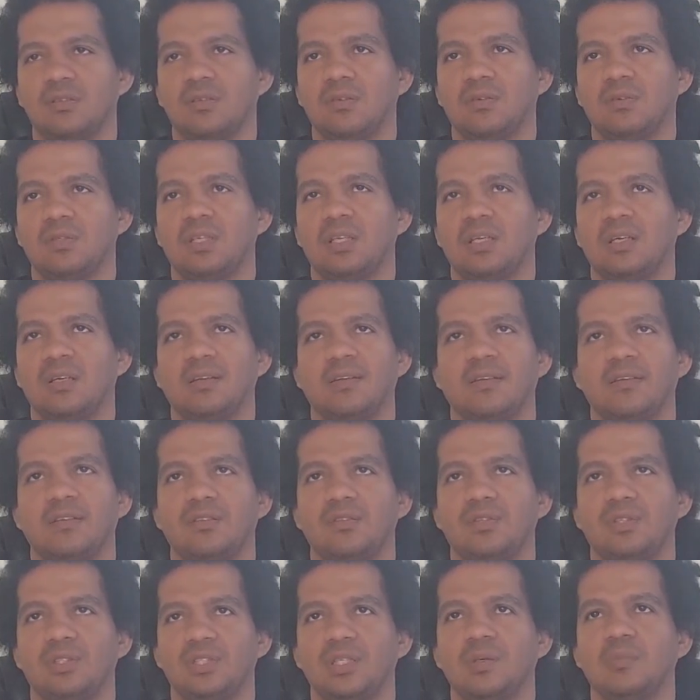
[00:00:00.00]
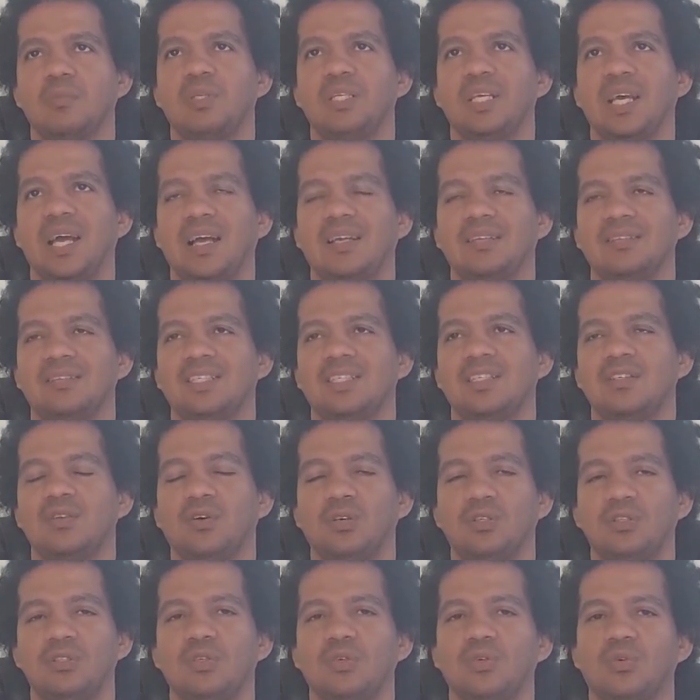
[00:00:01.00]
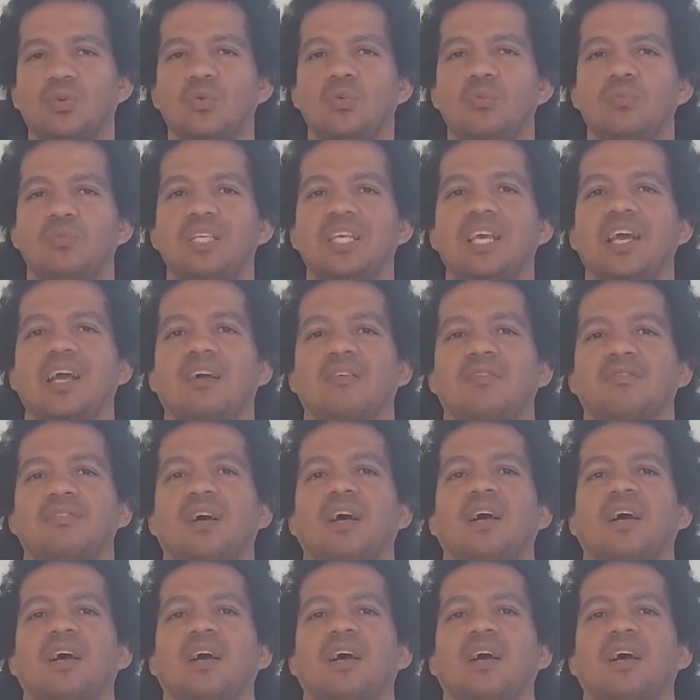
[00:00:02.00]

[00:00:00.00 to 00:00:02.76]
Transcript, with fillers: Okay, you're simply asking on your own behalf.